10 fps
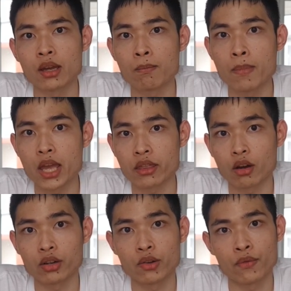based
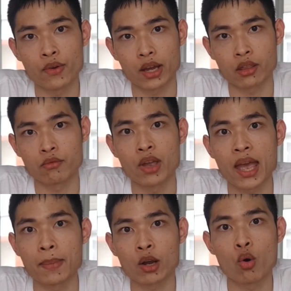on the facts we have
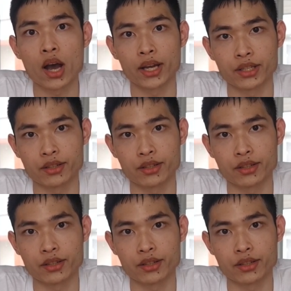acquired.